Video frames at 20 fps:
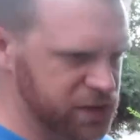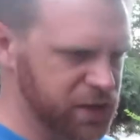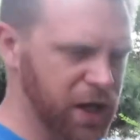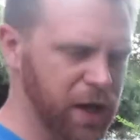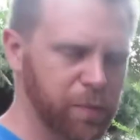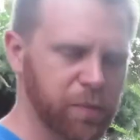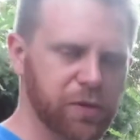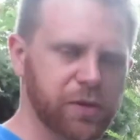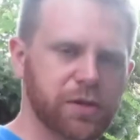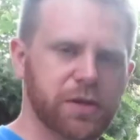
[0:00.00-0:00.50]
the
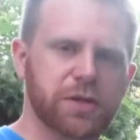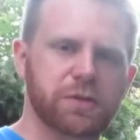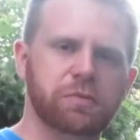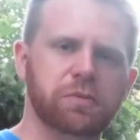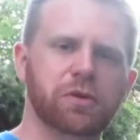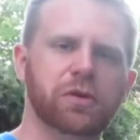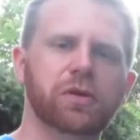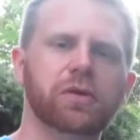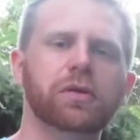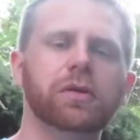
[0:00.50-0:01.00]
top of the
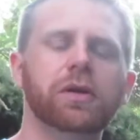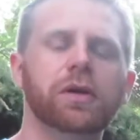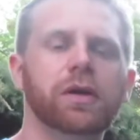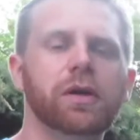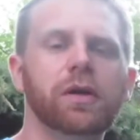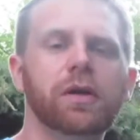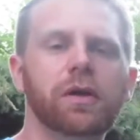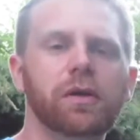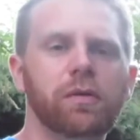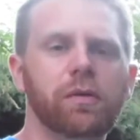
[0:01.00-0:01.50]
sprue
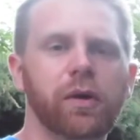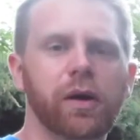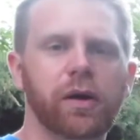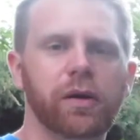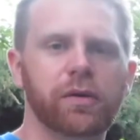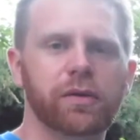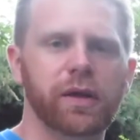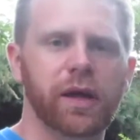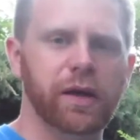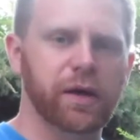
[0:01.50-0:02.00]

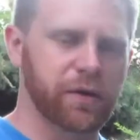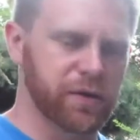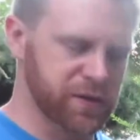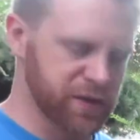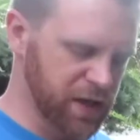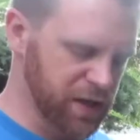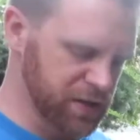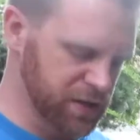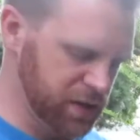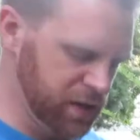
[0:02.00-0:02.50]
where the air
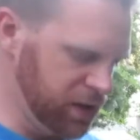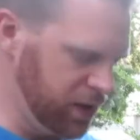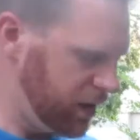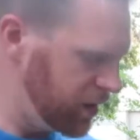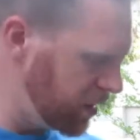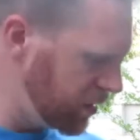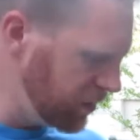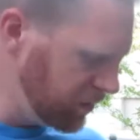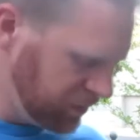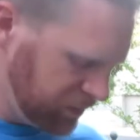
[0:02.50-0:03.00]
is actually
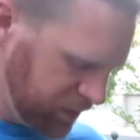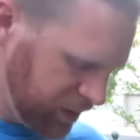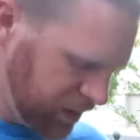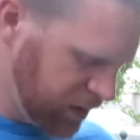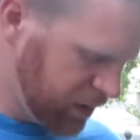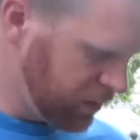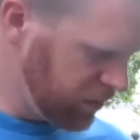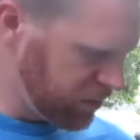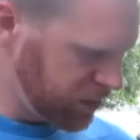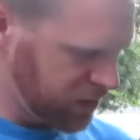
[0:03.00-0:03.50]
needed,
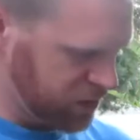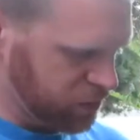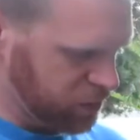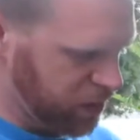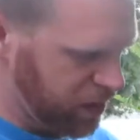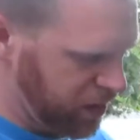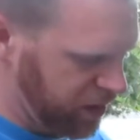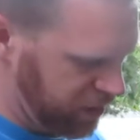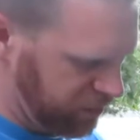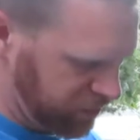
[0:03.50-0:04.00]
which is
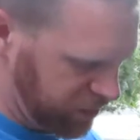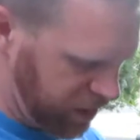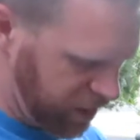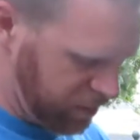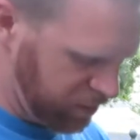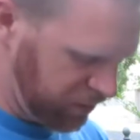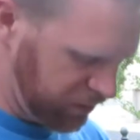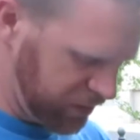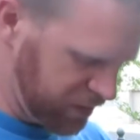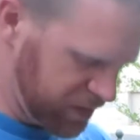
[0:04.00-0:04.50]
why I've
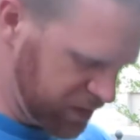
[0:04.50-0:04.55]
cobbled